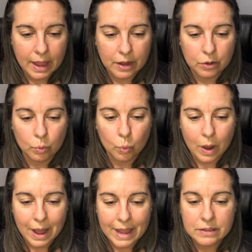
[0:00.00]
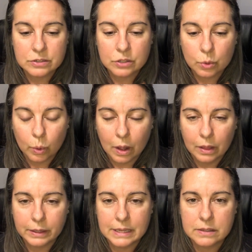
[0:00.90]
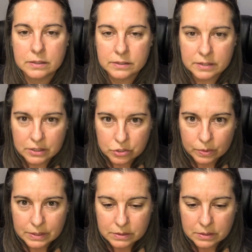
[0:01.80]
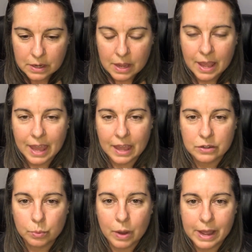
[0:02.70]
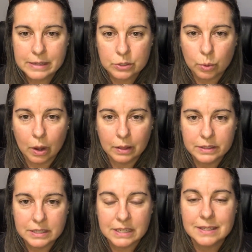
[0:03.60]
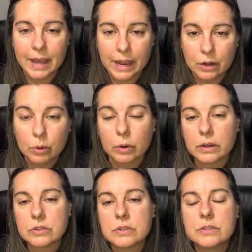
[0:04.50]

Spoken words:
and Wise Quality Citrus and Wise Quality Diet Orange.